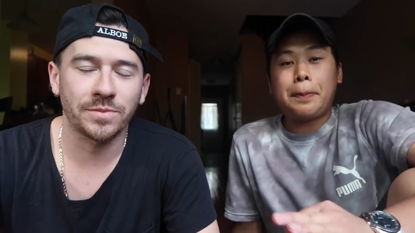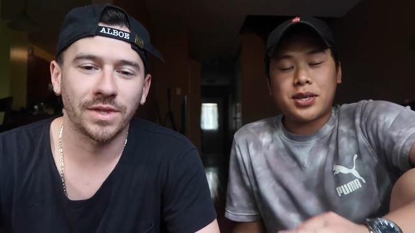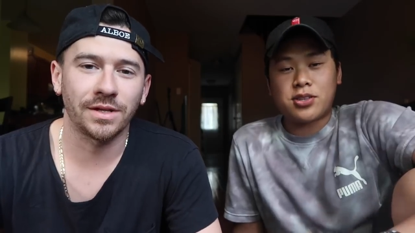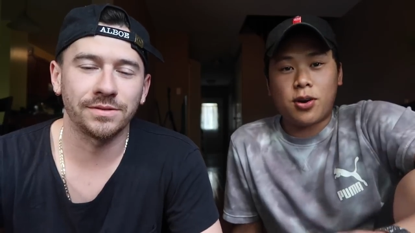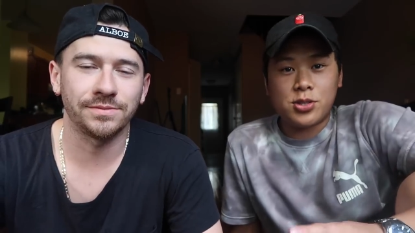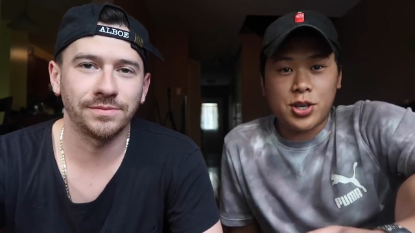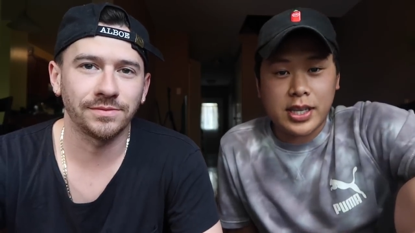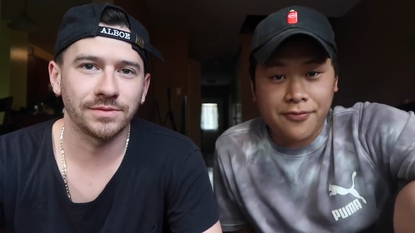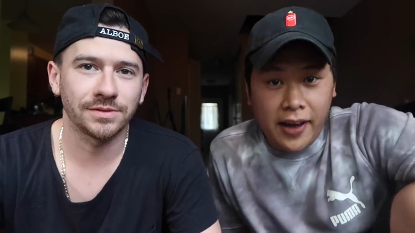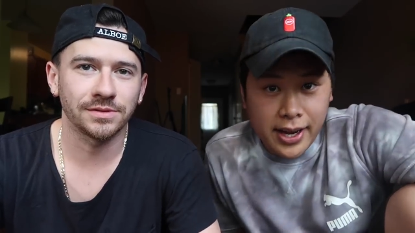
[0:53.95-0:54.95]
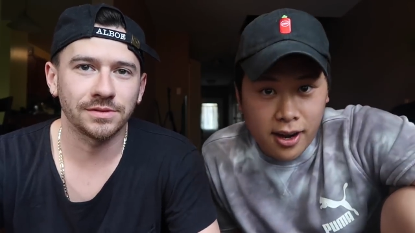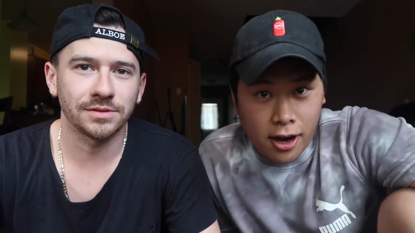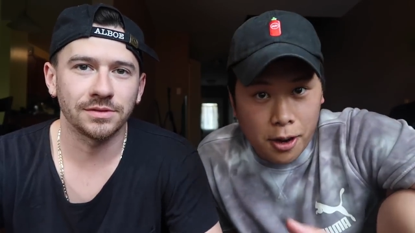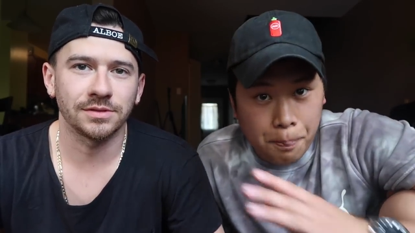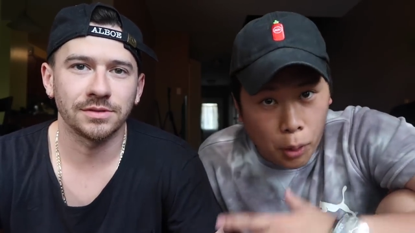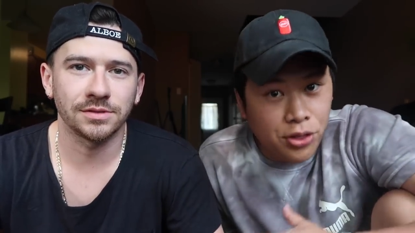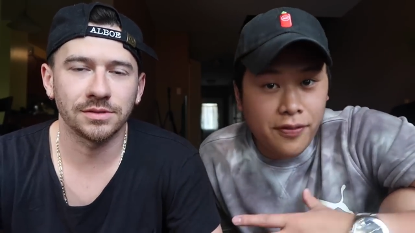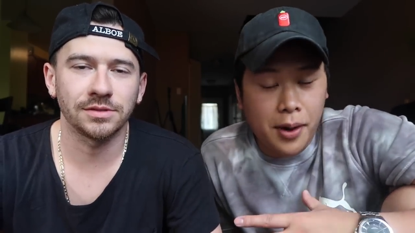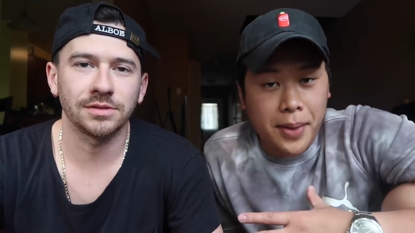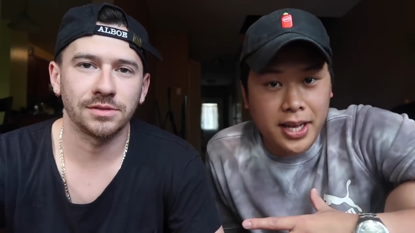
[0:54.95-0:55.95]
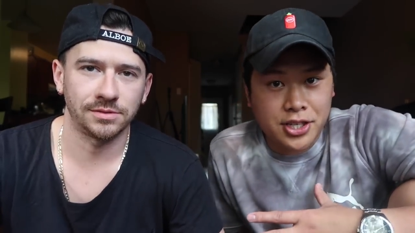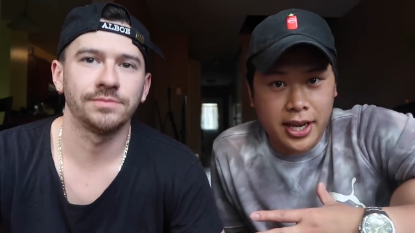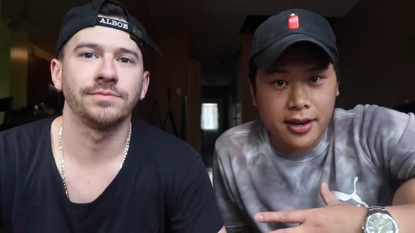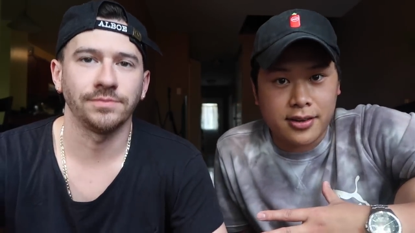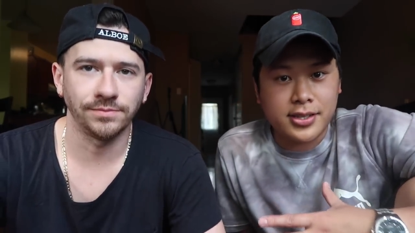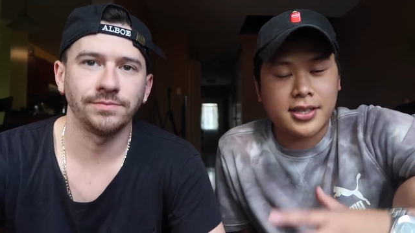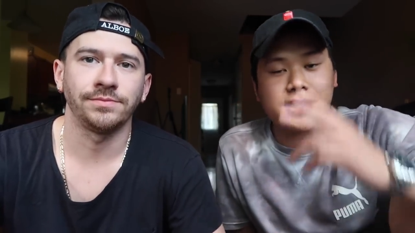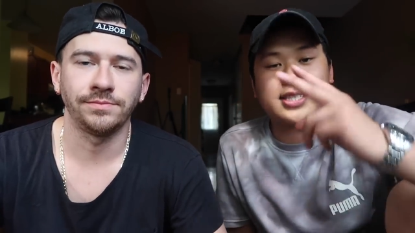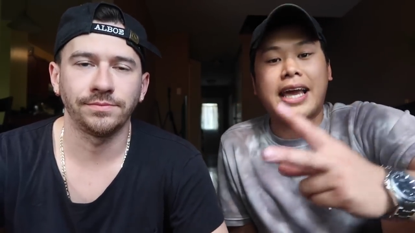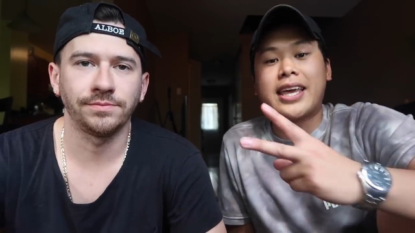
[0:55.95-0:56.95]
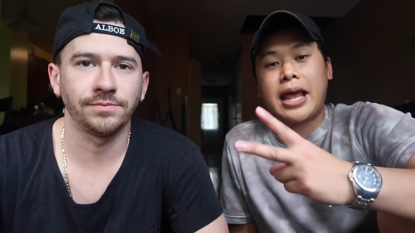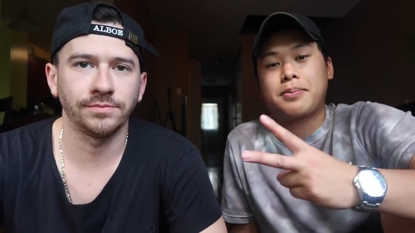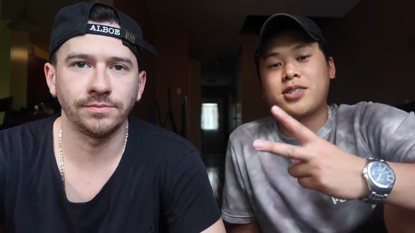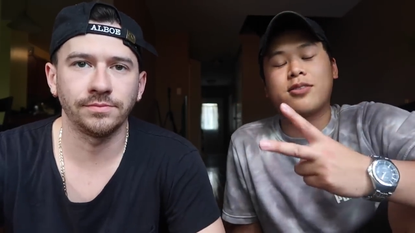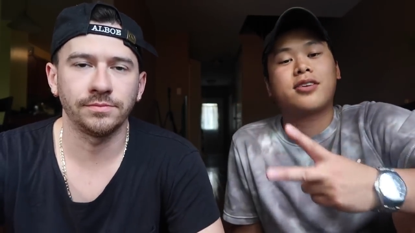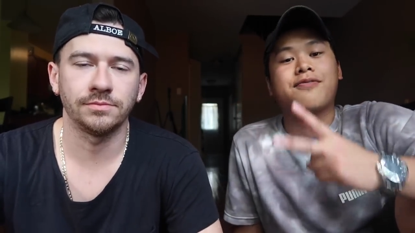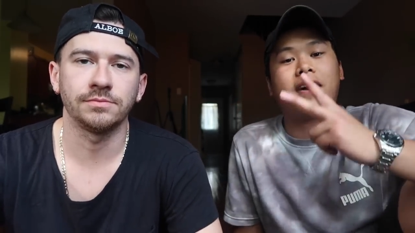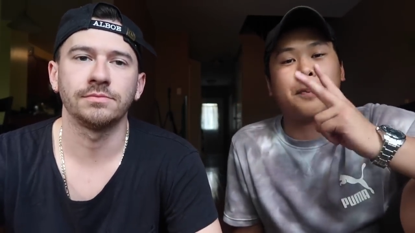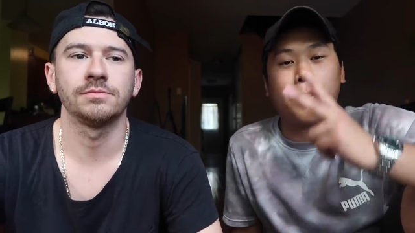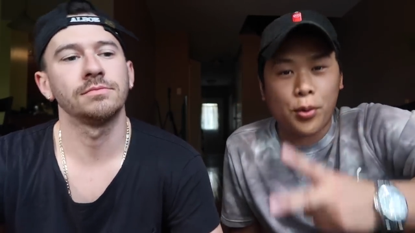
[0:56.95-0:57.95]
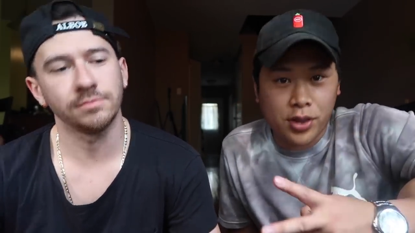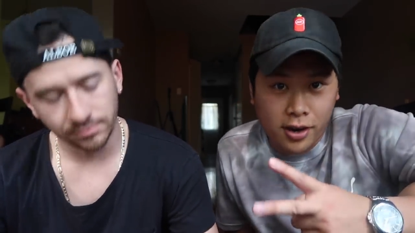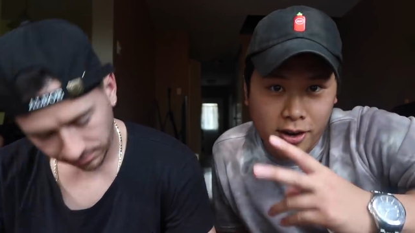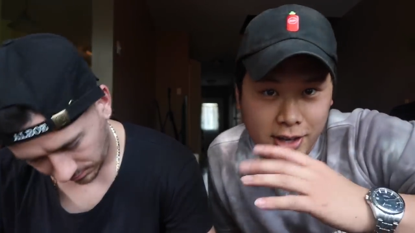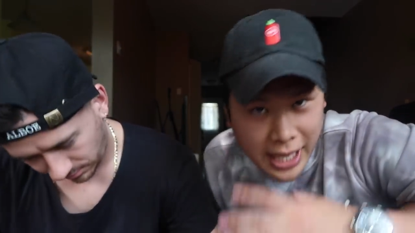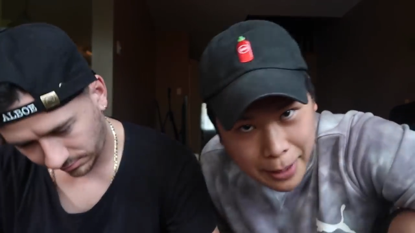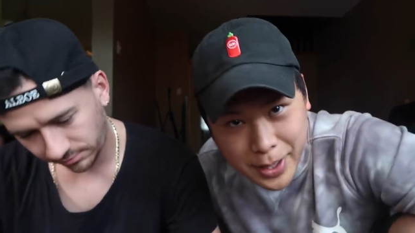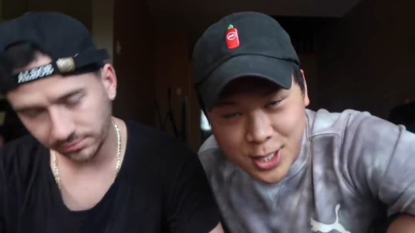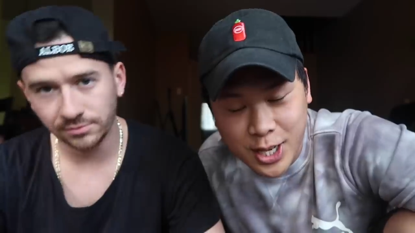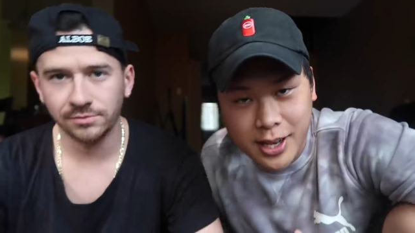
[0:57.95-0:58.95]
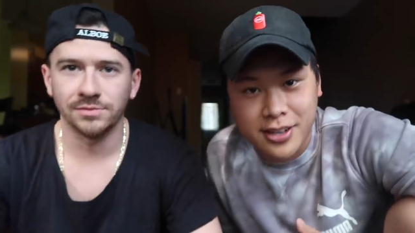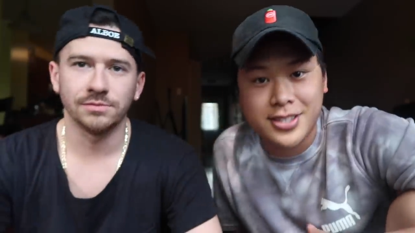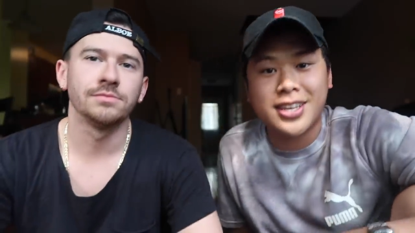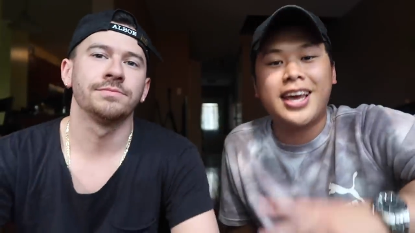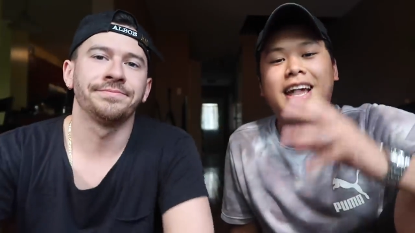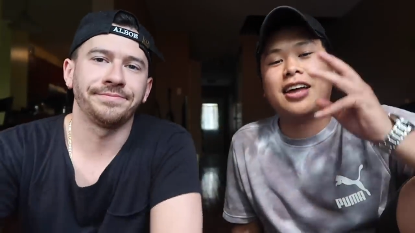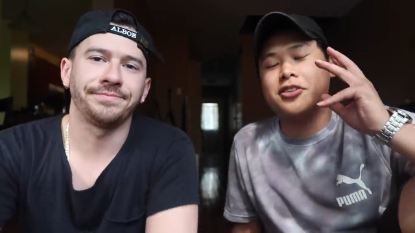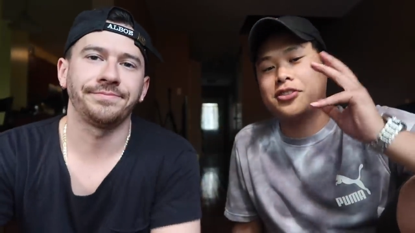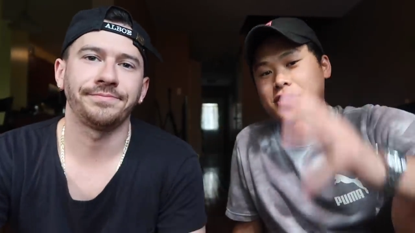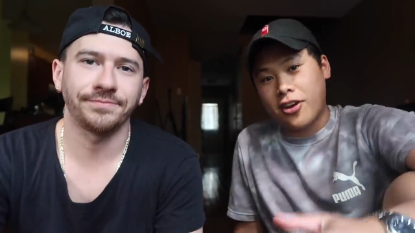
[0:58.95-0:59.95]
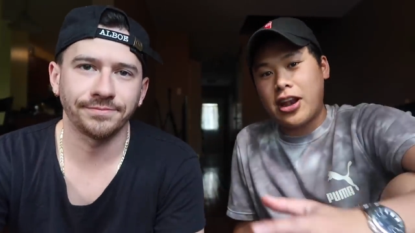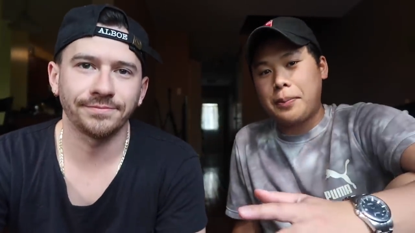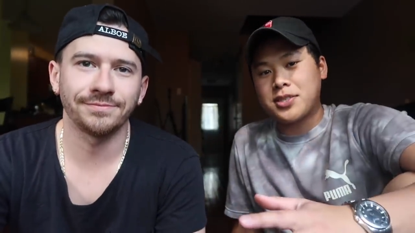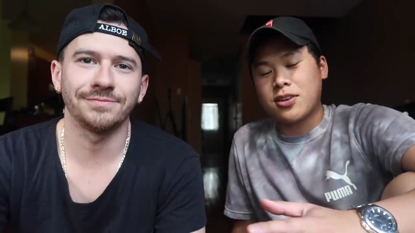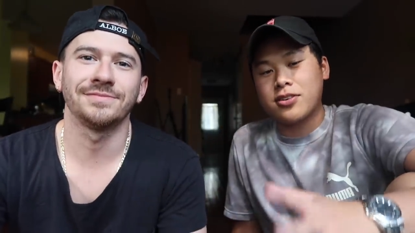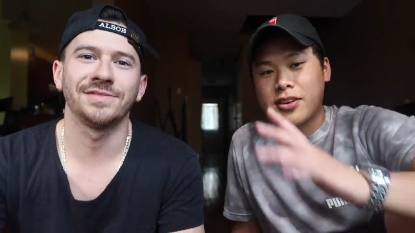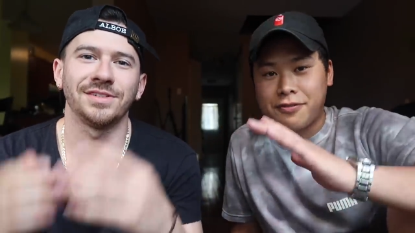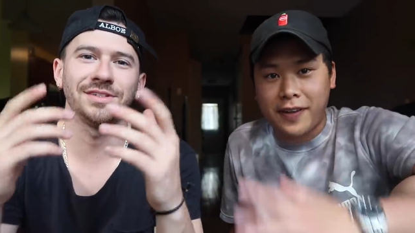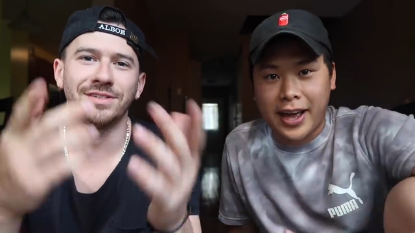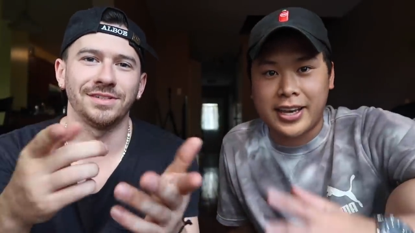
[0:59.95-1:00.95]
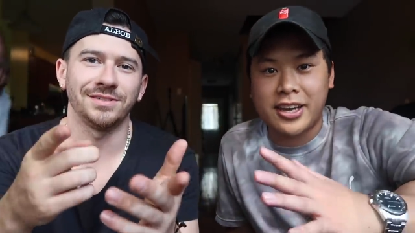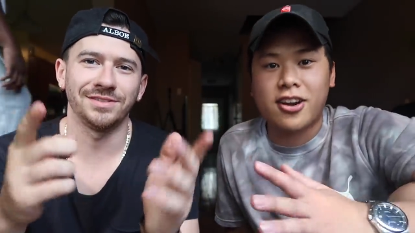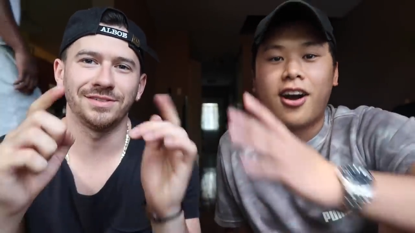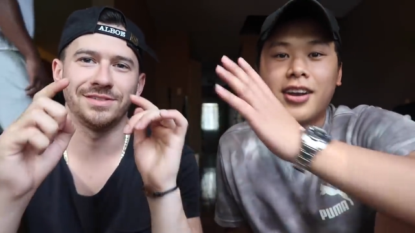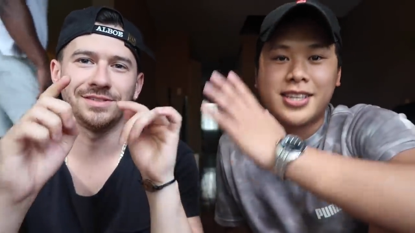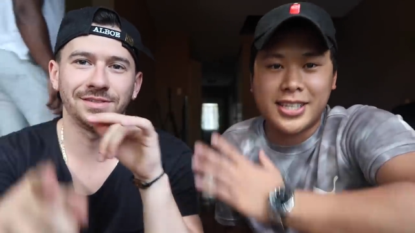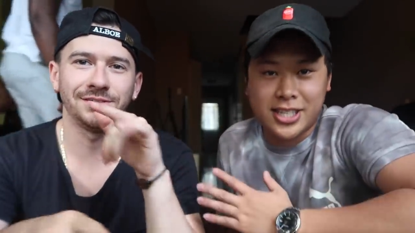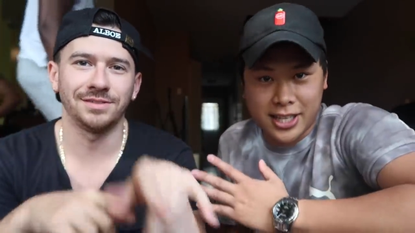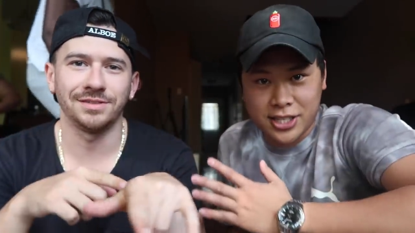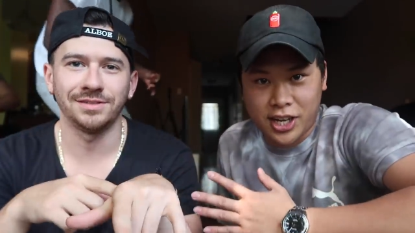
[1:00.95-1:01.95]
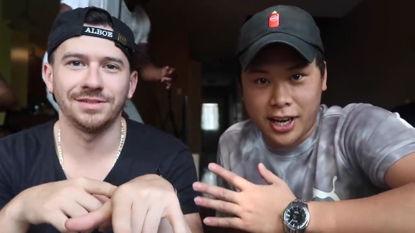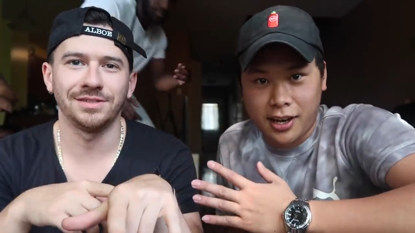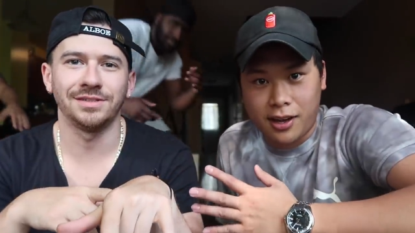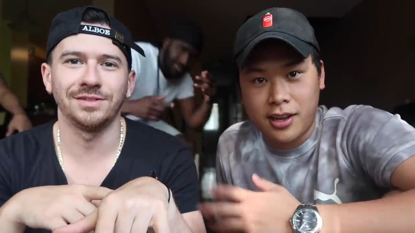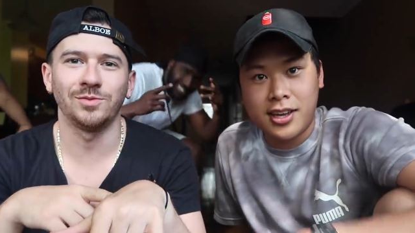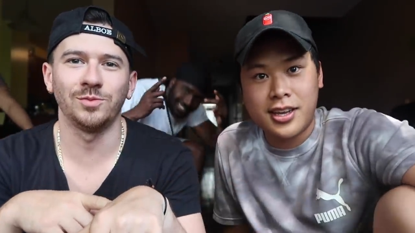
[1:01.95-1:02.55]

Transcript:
Speaker 1: episodes, you can find it on our both of our main channels. The second episode, you can find both on our gaming channels. And the third episode, you can find here on D J's channel.